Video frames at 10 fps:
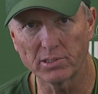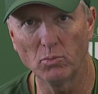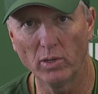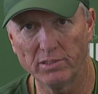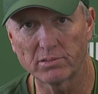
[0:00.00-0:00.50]
he
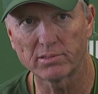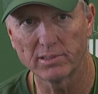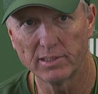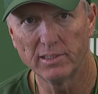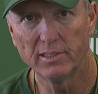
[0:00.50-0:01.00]
wins
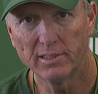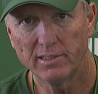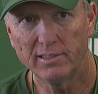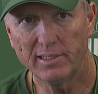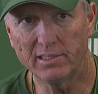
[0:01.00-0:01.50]

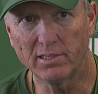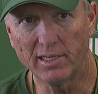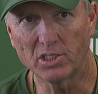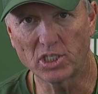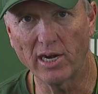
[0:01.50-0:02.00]
his
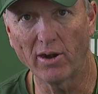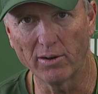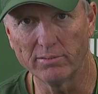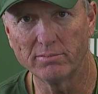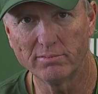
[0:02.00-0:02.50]
his share.